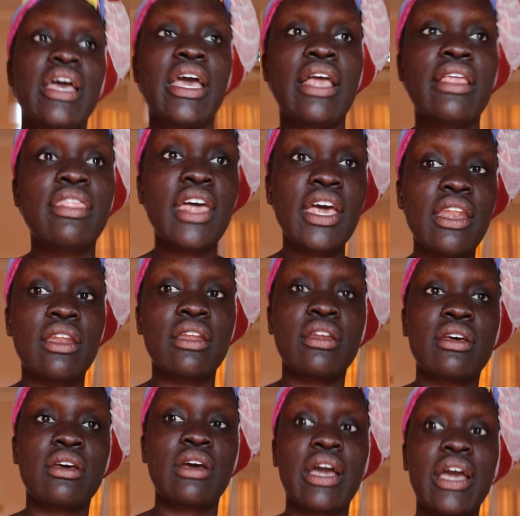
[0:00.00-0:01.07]
And then
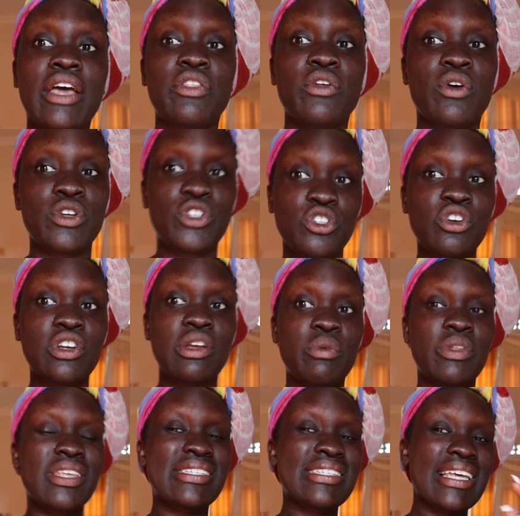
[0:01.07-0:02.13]
I had the hot chocolate
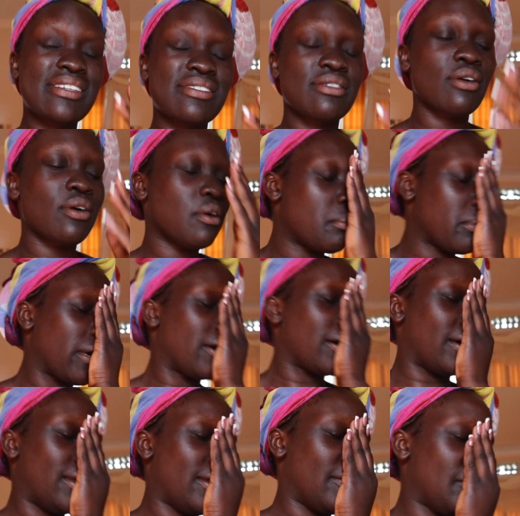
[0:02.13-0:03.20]
with a slice, oh my
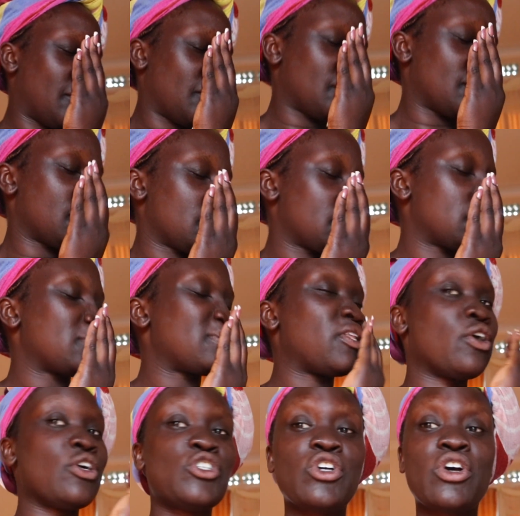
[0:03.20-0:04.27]
God. The
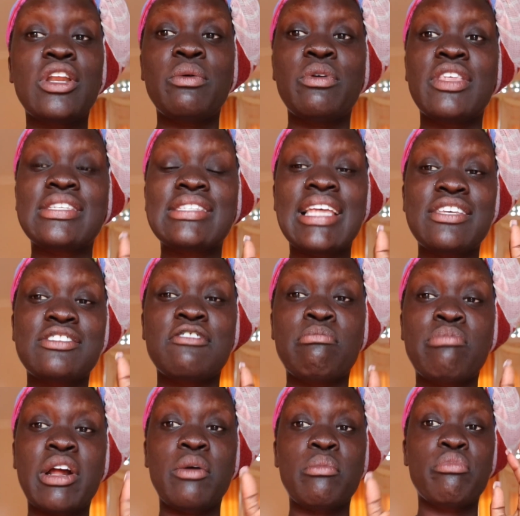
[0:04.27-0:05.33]
hot chocolate with a slice of
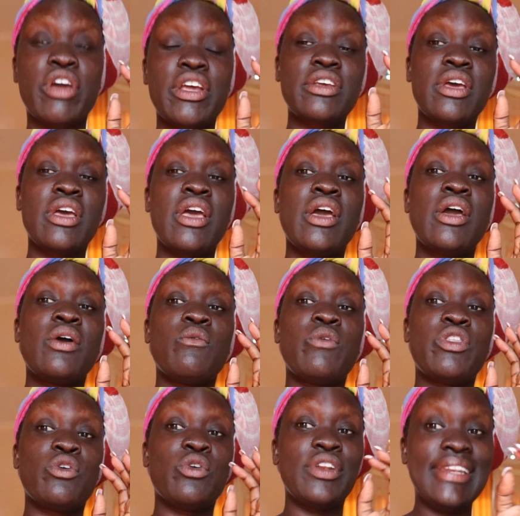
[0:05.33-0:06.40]
brown bread
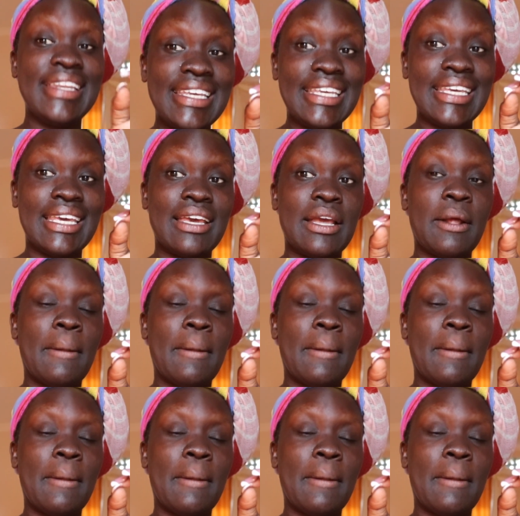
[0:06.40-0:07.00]
with odi.